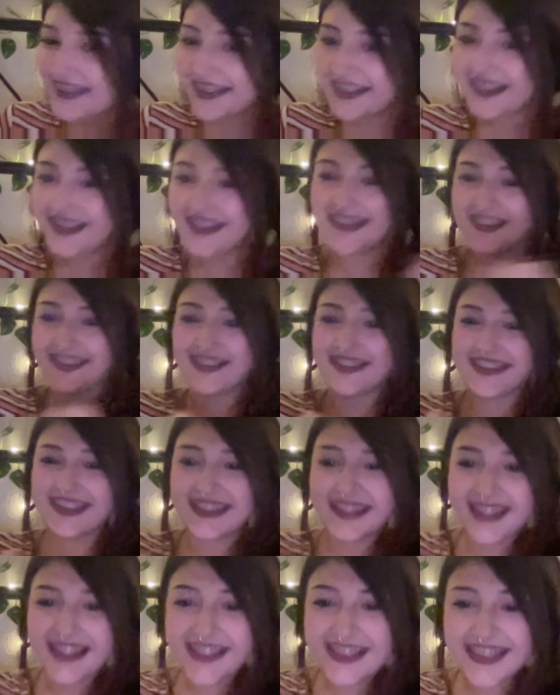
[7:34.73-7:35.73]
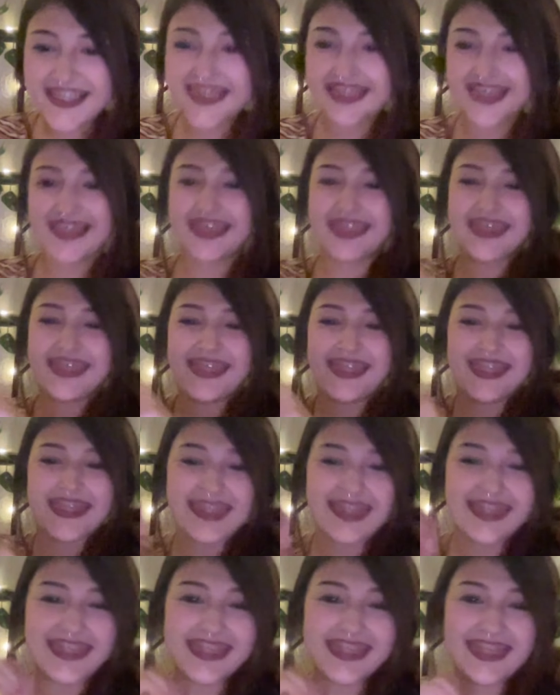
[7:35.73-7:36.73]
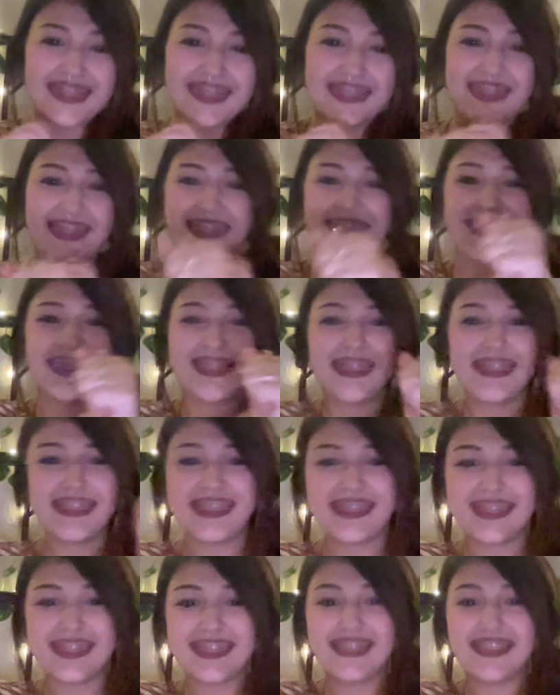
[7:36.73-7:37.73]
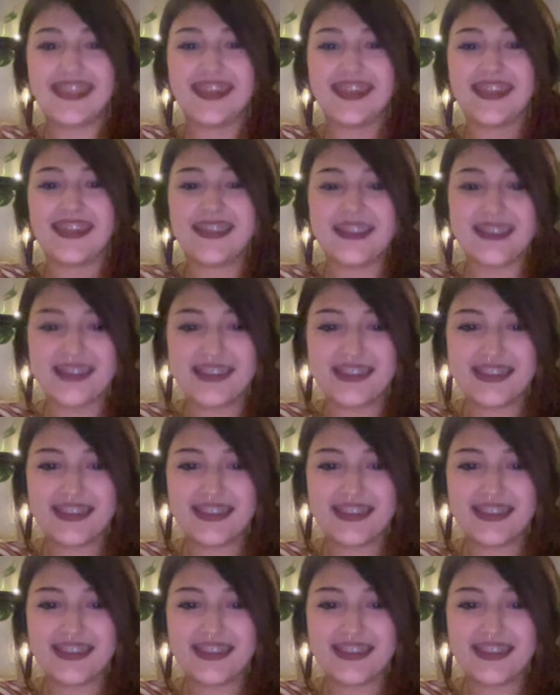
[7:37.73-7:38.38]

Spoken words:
Tell me, princess, now when did you let